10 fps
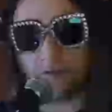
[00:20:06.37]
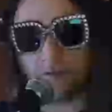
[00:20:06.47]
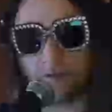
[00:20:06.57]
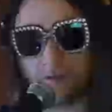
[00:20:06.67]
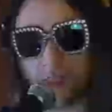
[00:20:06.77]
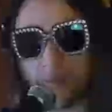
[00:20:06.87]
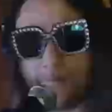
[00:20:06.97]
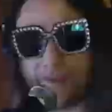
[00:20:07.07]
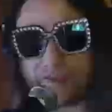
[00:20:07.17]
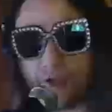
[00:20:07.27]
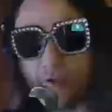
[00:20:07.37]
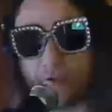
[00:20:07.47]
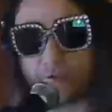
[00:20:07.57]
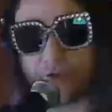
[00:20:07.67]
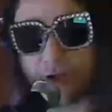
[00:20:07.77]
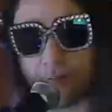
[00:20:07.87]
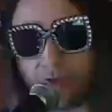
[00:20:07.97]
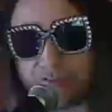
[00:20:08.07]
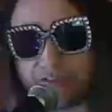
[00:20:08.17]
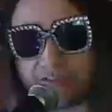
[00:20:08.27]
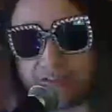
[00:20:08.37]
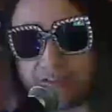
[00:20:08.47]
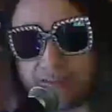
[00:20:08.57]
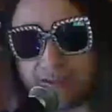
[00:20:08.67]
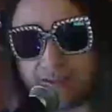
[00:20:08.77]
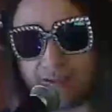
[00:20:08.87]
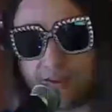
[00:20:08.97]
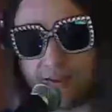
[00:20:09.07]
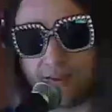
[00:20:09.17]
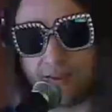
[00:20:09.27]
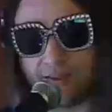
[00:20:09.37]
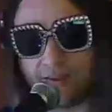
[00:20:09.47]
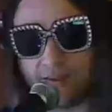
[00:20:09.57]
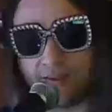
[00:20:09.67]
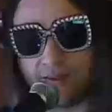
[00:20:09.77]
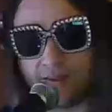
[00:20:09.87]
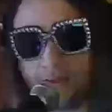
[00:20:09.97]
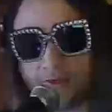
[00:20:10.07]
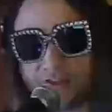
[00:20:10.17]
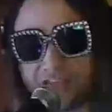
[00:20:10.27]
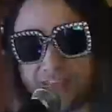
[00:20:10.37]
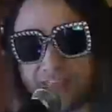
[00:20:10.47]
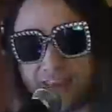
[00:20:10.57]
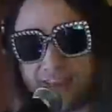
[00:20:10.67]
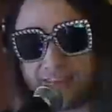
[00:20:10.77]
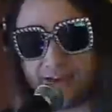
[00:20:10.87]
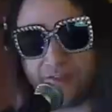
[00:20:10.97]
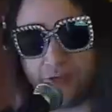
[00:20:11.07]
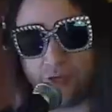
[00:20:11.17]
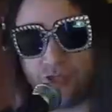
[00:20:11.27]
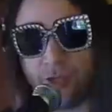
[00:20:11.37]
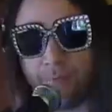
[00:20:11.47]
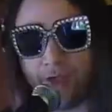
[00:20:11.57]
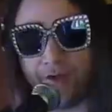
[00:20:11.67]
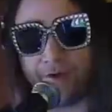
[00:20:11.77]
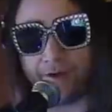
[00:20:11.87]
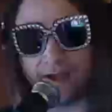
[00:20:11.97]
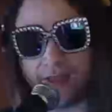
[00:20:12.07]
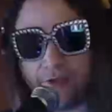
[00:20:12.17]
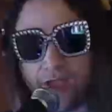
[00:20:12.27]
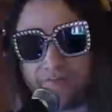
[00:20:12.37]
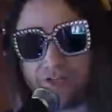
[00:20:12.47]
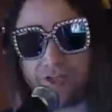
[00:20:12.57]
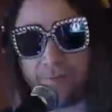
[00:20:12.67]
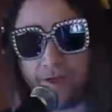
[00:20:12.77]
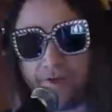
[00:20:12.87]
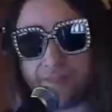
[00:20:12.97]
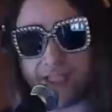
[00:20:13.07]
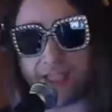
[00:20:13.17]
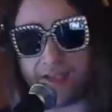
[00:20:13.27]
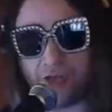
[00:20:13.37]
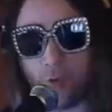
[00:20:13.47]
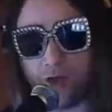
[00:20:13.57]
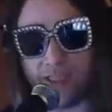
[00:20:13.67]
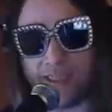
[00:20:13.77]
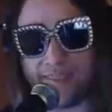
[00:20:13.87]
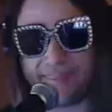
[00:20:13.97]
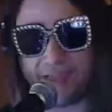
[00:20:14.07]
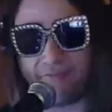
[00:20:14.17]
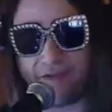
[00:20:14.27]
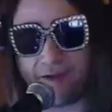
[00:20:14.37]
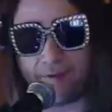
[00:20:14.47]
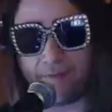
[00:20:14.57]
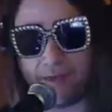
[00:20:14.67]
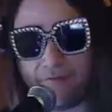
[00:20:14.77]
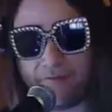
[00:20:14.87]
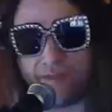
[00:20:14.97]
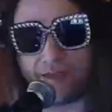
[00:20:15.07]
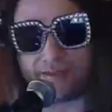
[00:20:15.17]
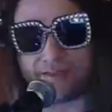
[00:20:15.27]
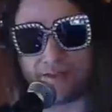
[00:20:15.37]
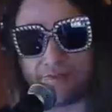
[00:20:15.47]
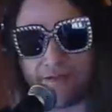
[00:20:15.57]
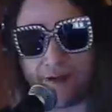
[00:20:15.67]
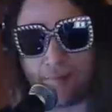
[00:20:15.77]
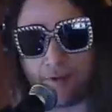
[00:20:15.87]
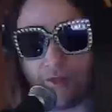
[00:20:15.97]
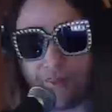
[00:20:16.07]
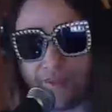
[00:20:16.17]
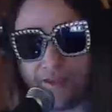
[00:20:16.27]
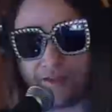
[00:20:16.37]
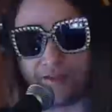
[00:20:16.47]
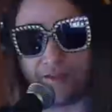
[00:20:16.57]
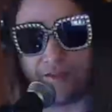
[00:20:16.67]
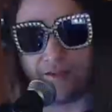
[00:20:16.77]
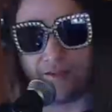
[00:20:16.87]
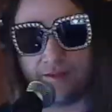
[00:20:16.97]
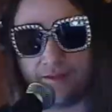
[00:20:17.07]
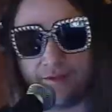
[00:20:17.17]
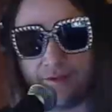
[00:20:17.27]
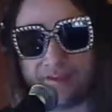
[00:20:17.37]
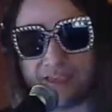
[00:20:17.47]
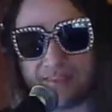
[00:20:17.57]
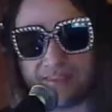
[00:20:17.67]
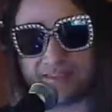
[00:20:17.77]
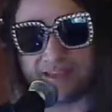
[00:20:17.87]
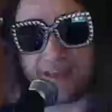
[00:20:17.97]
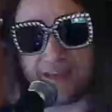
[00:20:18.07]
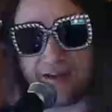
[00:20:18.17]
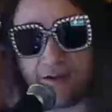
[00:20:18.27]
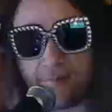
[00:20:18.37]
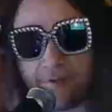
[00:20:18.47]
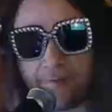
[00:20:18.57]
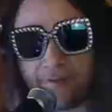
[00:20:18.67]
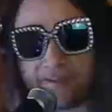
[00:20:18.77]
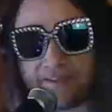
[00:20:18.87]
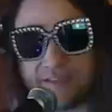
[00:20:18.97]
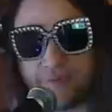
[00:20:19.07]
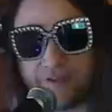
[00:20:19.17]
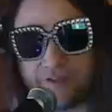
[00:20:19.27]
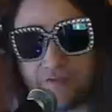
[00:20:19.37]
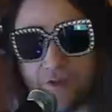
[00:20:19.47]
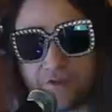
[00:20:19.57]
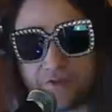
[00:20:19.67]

Okay, we missed all those fireballs. That's a good thing. So you take that hit there, and then you jump under. Now you have to jump under that guy. You don't want to hit that fireball thing. You take this hit here on purpose, and then we just fall straight